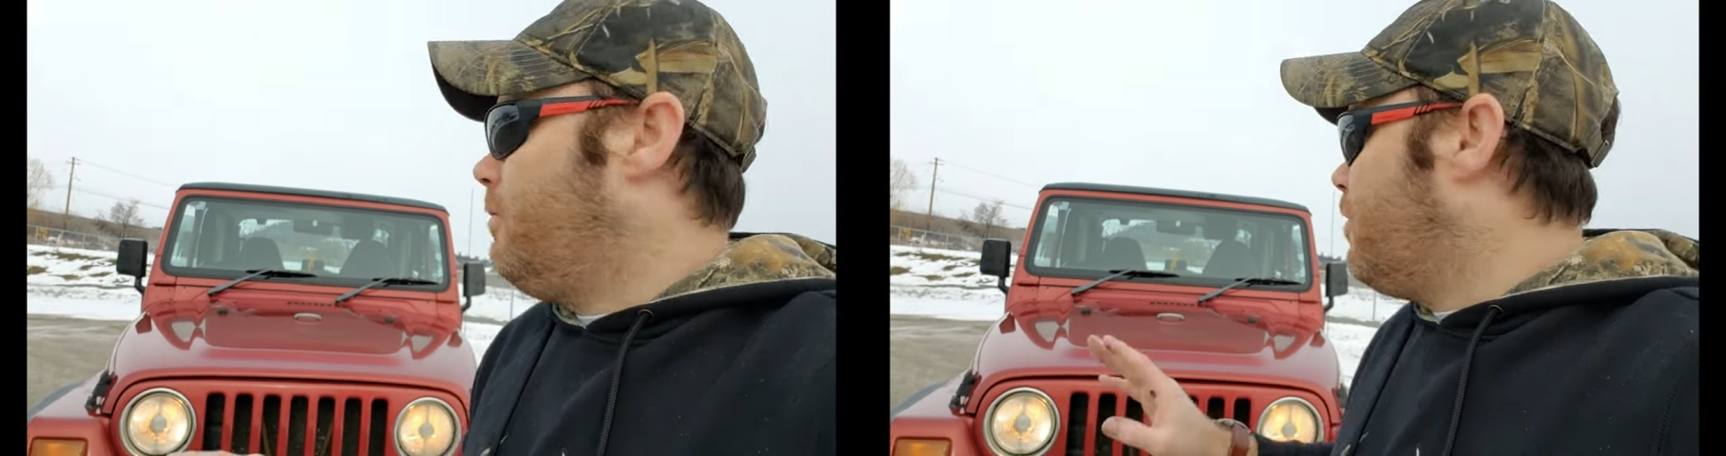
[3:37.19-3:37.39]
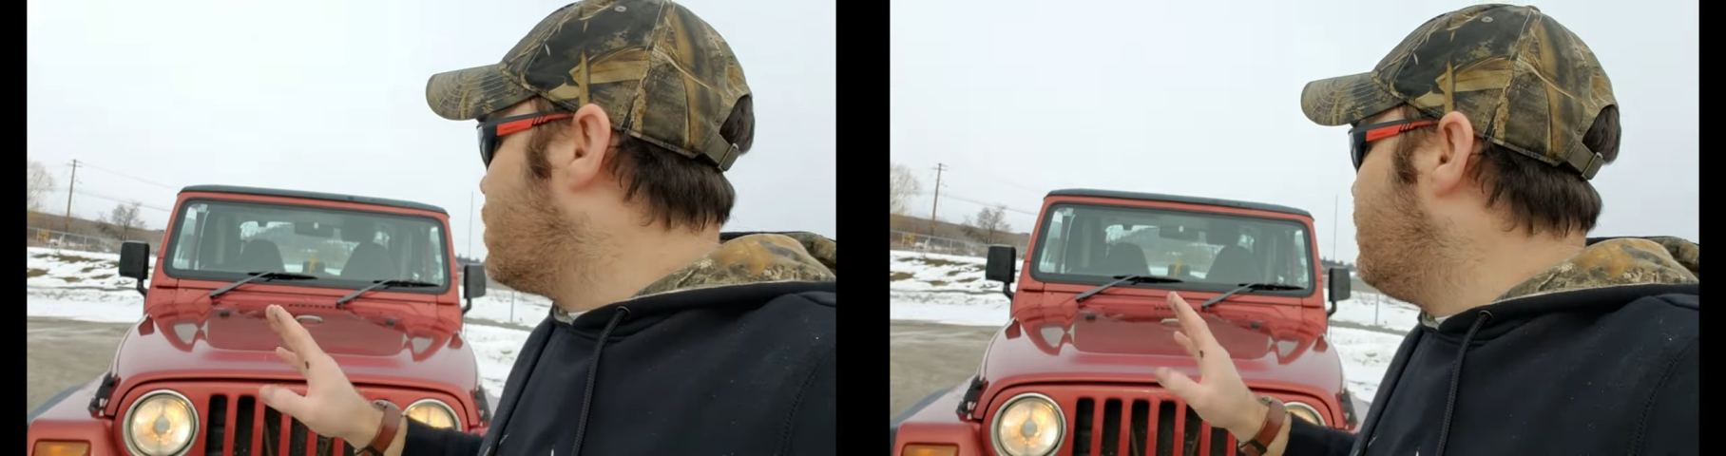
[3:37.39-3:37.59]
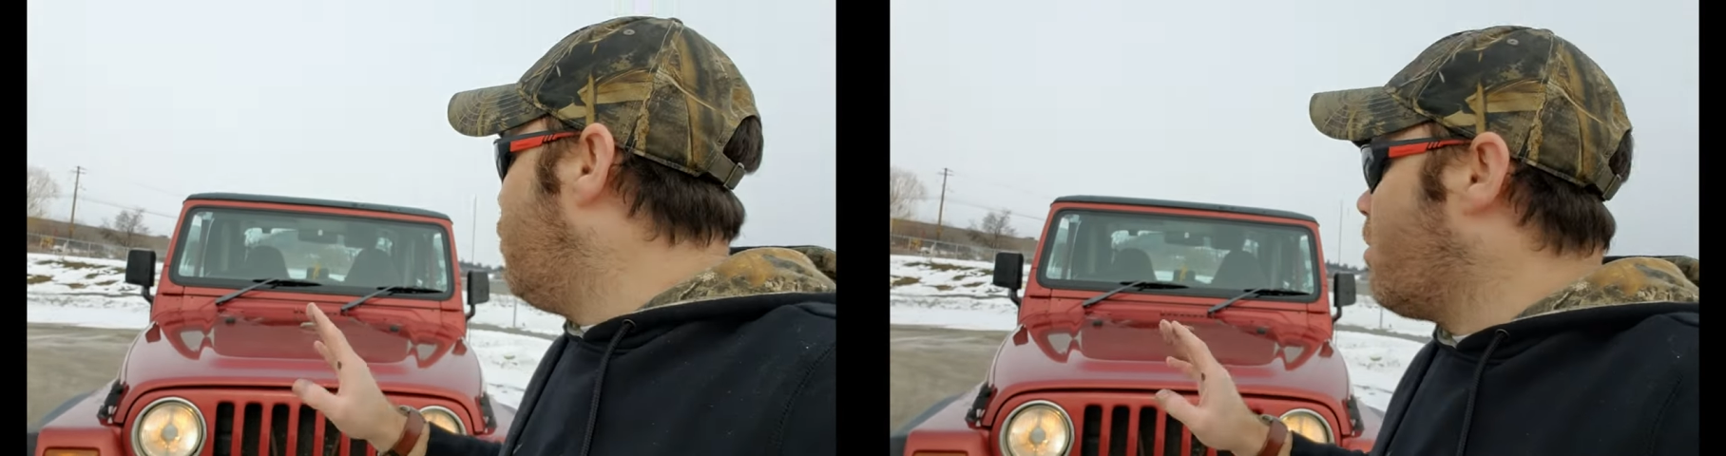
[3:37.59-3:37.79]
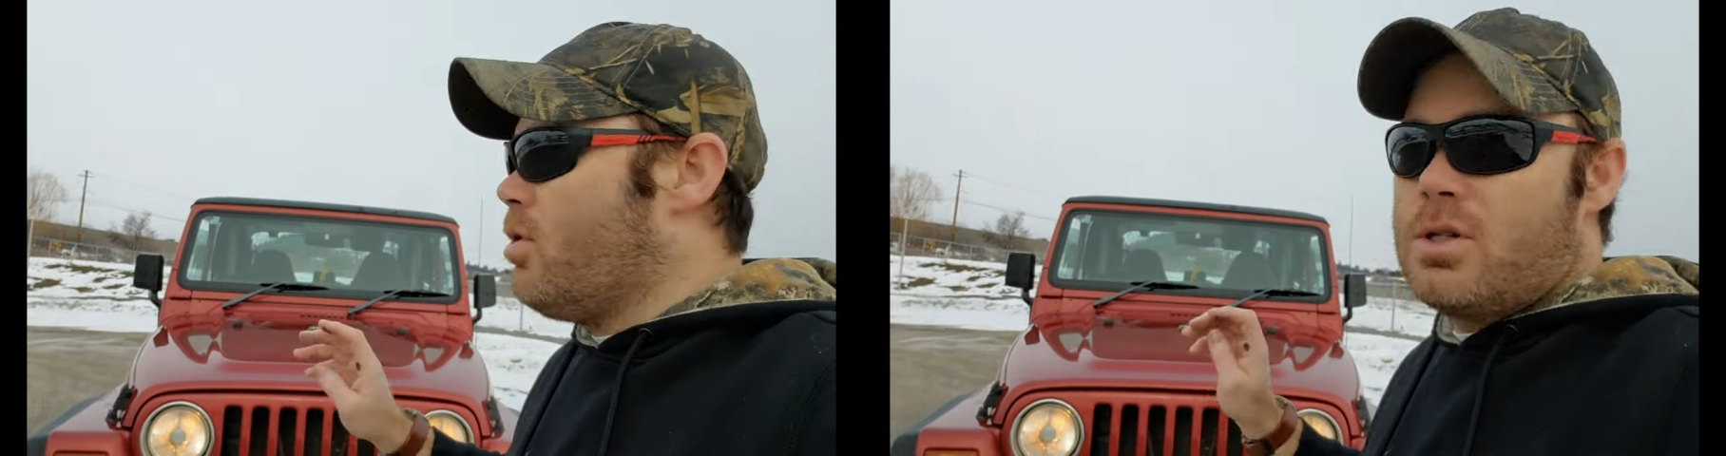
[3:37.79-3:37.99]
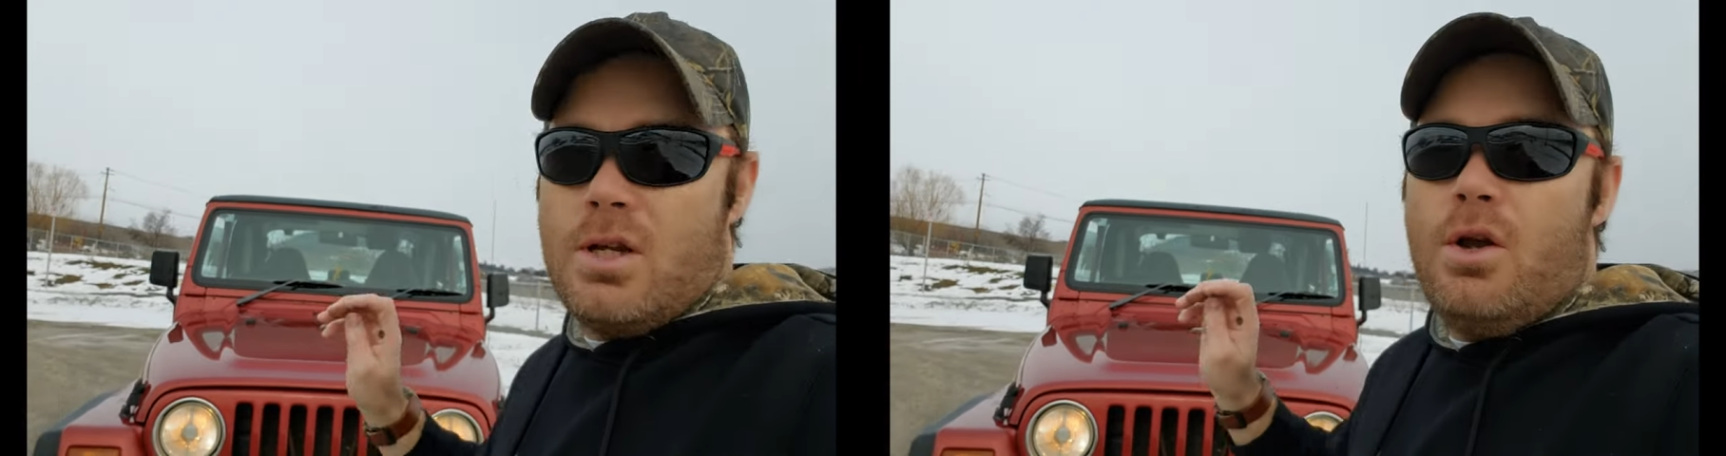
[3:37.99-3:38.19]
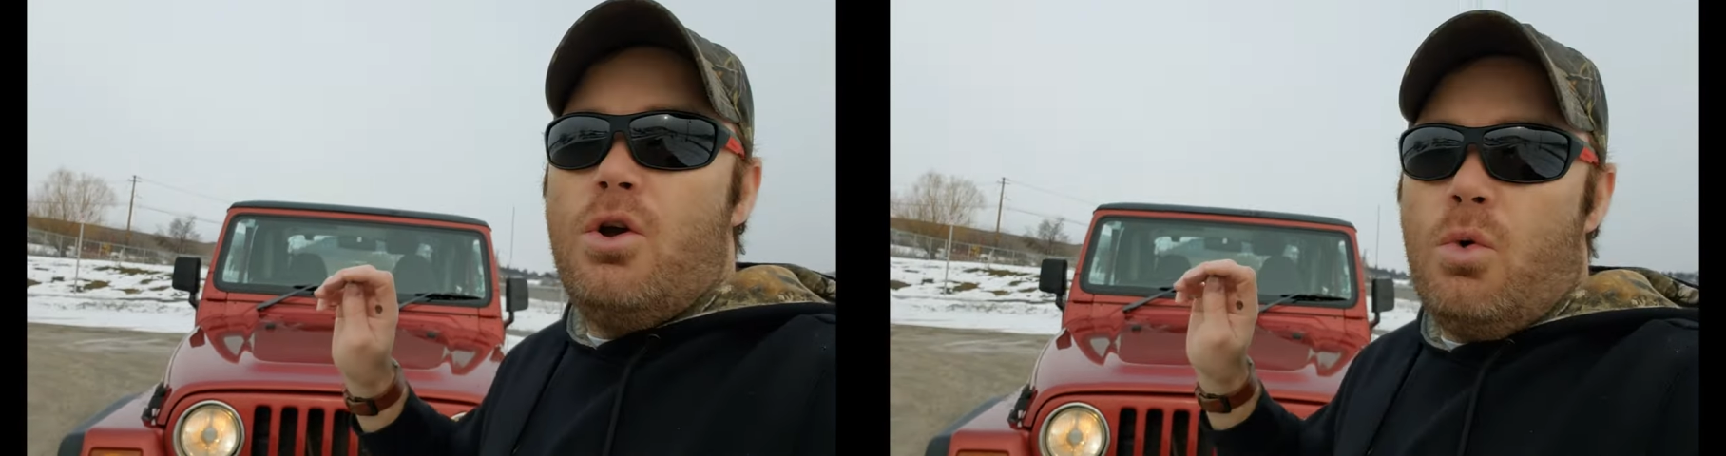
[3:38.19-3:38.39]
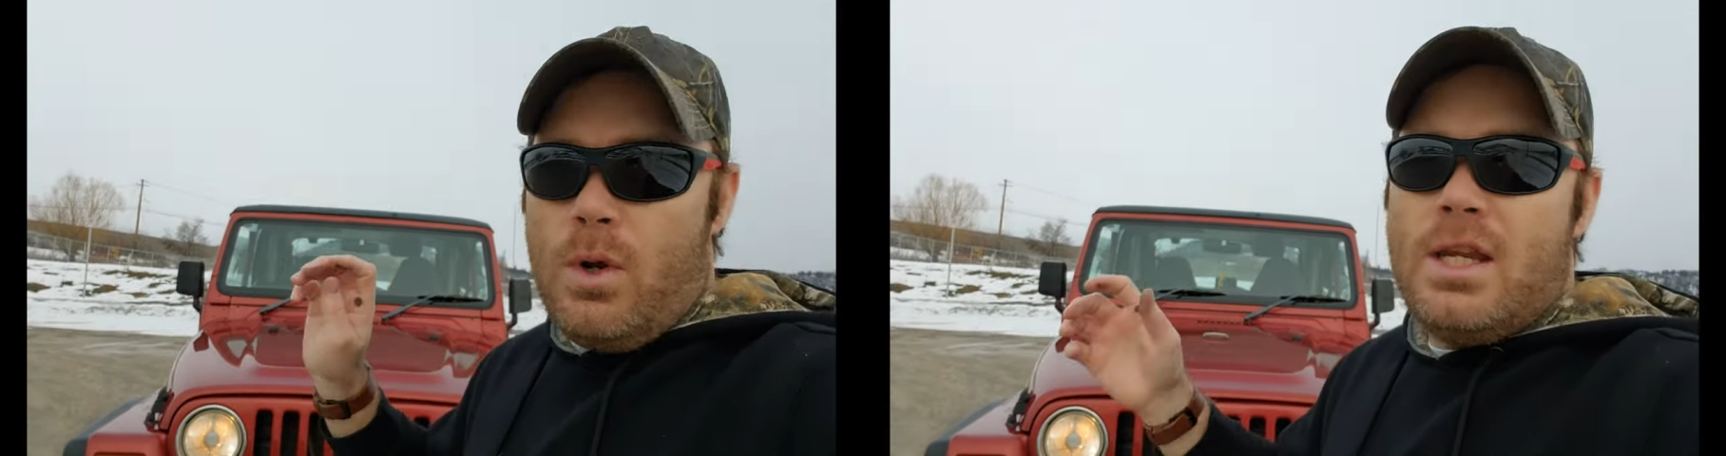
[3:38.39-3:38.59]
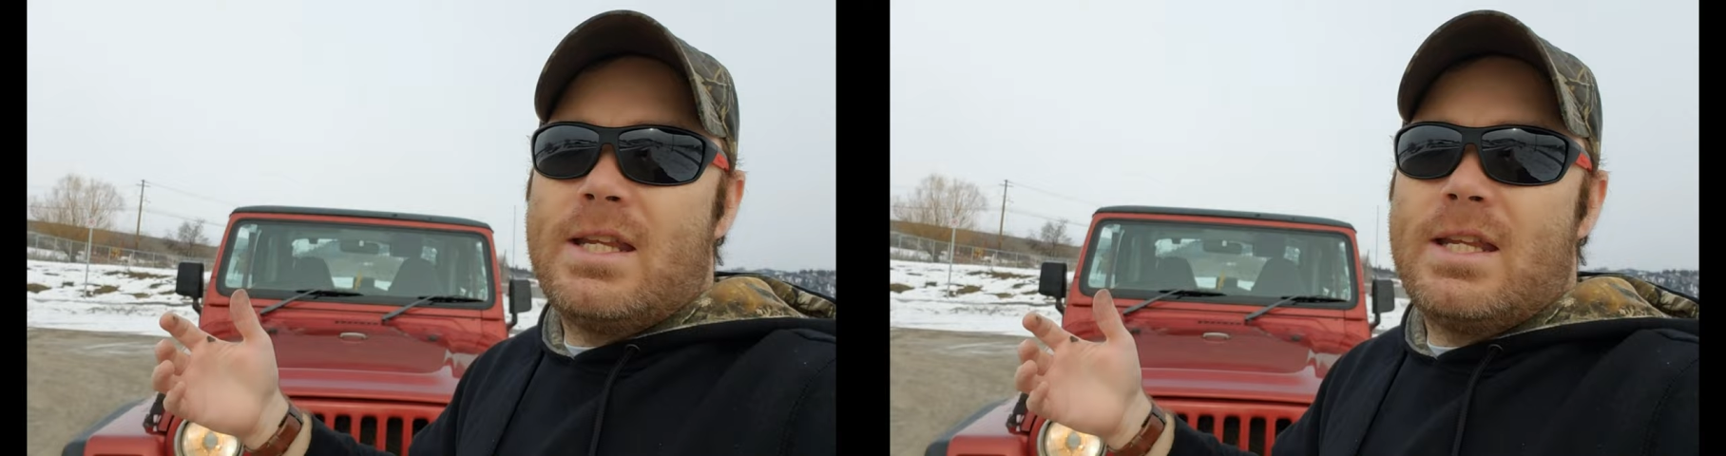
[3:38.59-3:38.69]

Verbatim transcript: First and foremost, we need